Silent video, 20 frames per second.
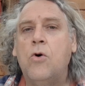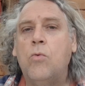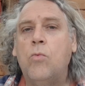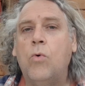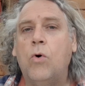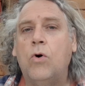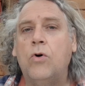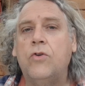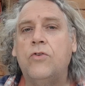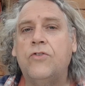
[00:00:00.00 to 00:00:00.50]

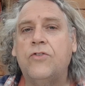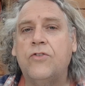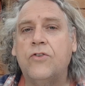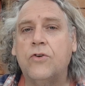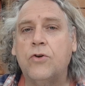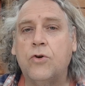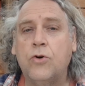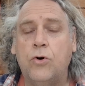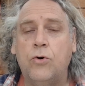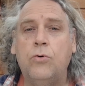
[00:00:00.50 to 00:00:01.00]
was
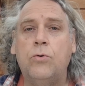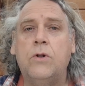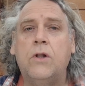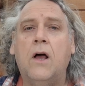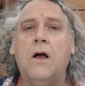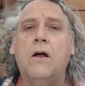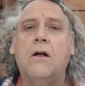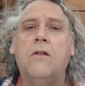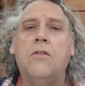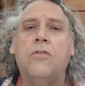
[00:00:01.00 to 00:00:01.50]

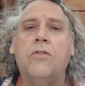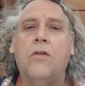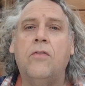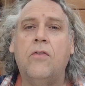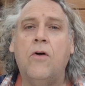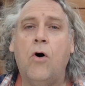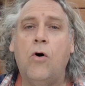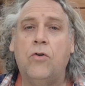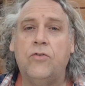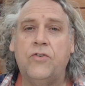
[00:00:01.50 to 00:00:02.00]
cooler than
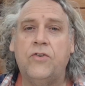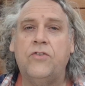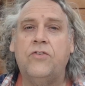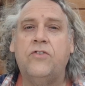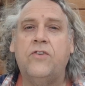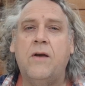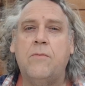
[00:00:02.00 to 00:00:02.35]
the hottest